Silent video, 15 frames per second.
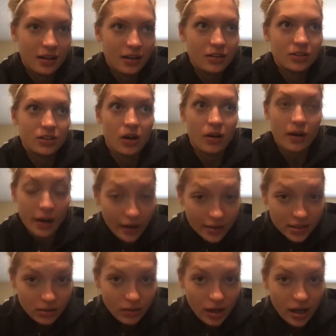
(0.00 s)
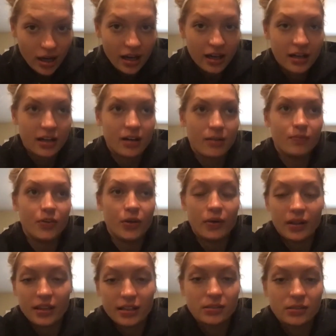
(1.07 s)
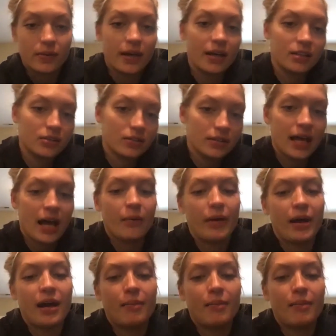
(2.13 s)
don't go out too hot, or do it this way, do it that way.